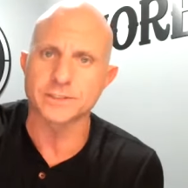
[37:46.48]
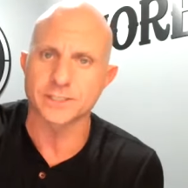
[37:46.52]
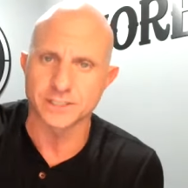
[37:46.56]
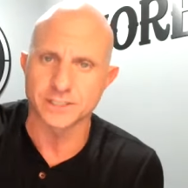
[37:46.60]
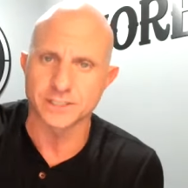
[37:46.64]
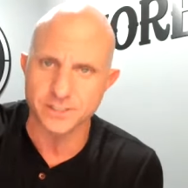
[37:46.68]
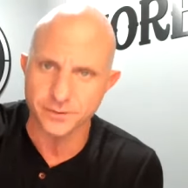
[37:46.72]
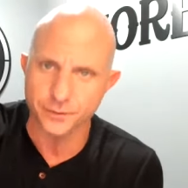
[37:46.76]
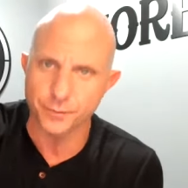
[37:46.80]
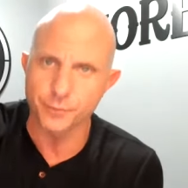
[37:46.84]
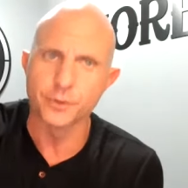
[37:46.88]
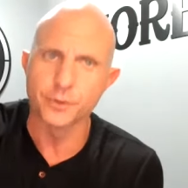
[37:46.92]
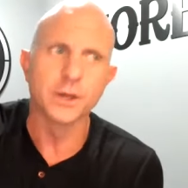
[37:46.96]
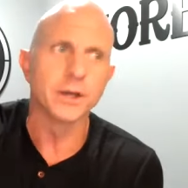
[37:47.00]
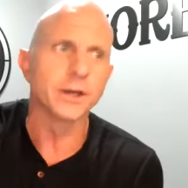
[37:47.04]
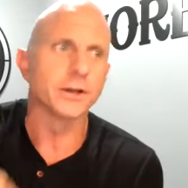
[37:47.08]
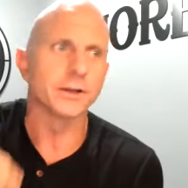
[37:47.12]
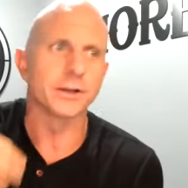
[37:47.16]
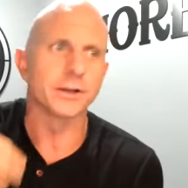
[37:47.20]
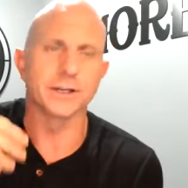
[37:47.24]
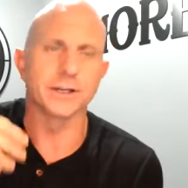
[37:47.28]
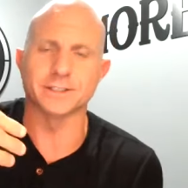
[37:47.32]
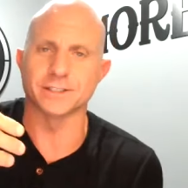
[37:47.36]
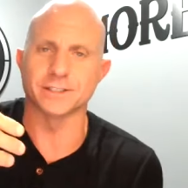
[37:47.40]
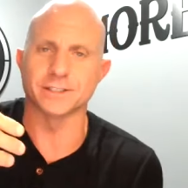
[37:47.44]
it's a,
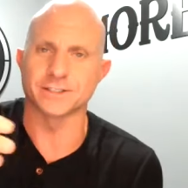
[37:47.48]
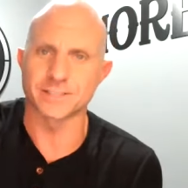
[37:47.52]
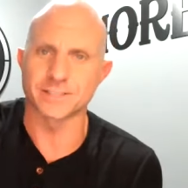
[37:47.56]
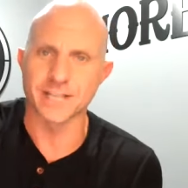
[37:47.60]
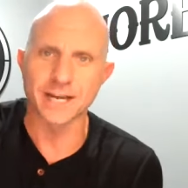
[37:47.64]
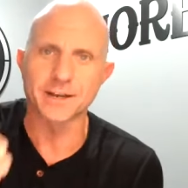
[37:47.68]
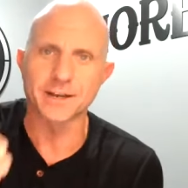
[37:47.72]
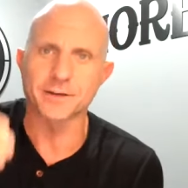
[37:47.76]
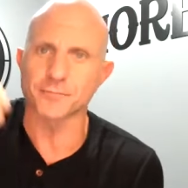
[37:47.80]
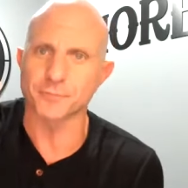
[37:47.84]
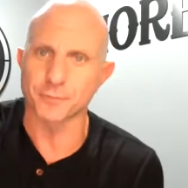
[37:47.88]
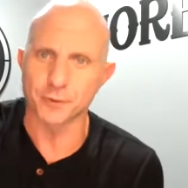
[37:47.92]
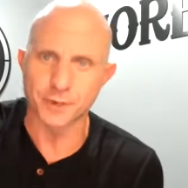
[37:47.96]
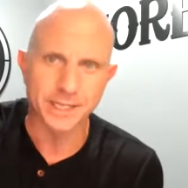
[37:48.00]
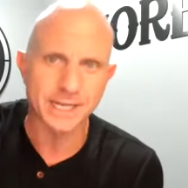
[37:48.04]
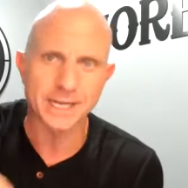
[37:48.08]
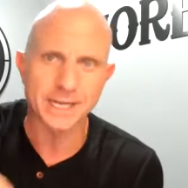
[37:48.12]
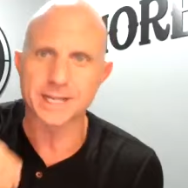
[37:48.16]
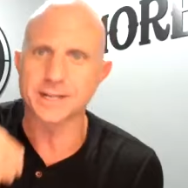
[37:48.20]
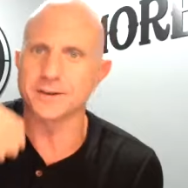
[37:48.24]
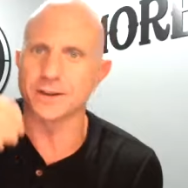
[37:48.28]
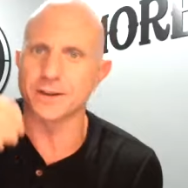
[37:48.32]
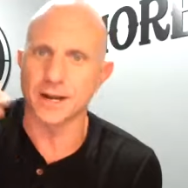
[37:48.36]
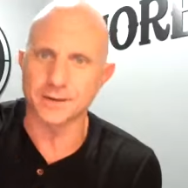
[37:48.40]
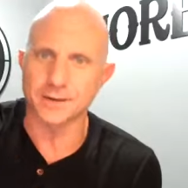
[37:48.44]
it's a set it, forget
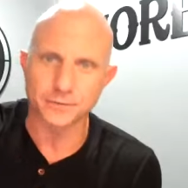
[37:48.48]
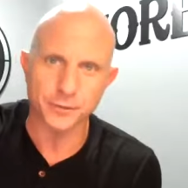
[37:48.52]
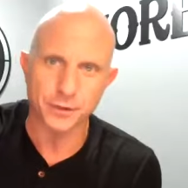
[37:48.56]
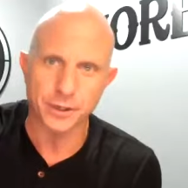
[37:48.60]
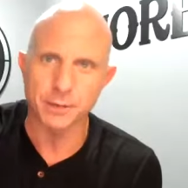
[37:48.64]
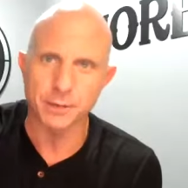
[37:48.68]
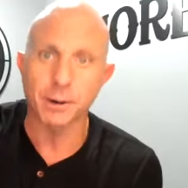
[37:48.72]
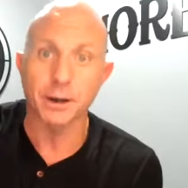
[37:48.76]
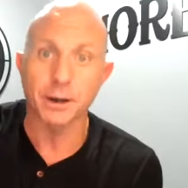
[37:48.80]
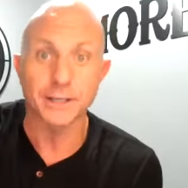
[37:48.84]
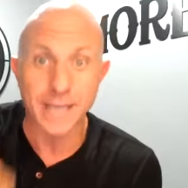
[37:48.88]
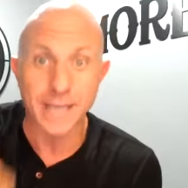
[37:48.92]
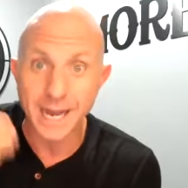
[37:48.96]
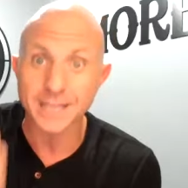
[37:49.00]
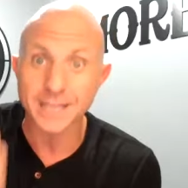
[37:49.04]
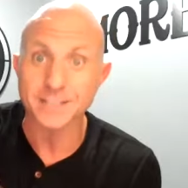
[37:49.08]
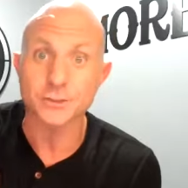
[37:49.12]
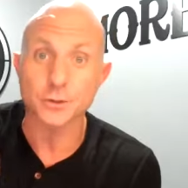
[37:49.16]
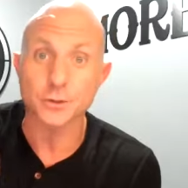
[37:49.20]
it, not to think about, yeah, I